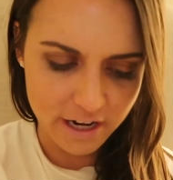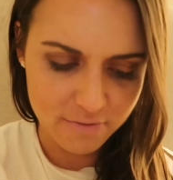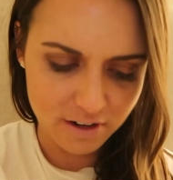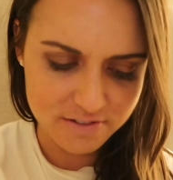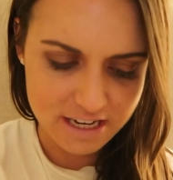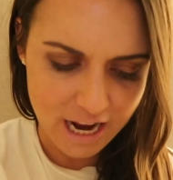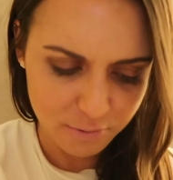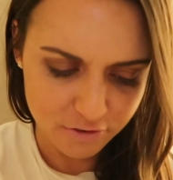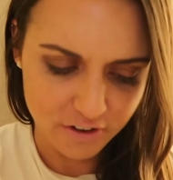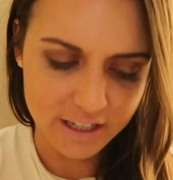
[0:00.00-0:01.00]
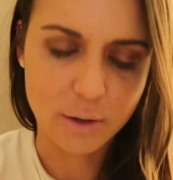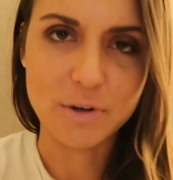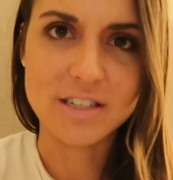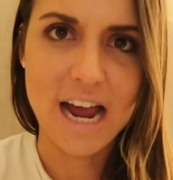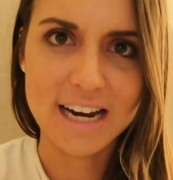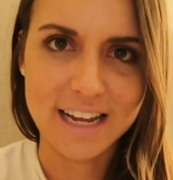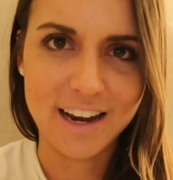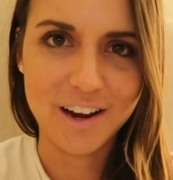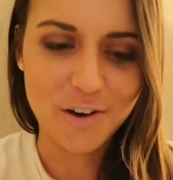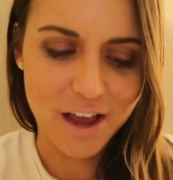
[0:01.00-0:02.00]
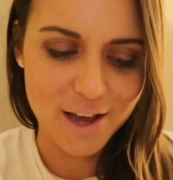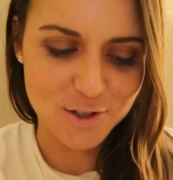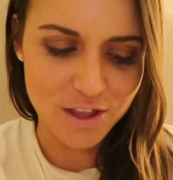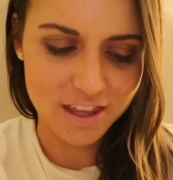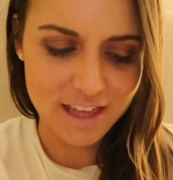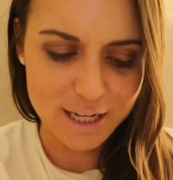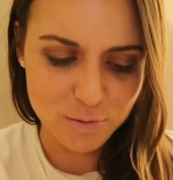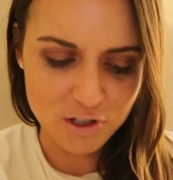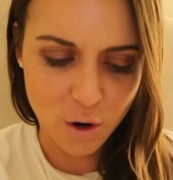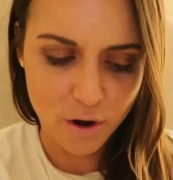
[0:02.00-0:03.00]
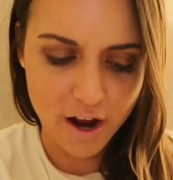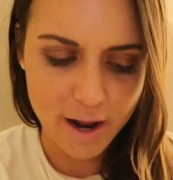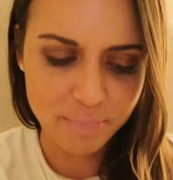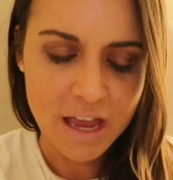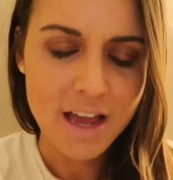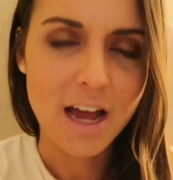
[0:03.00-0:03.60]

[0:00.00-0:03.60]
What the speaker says: even if today we feel like we're stagnating, okay? So I think that's what's going on.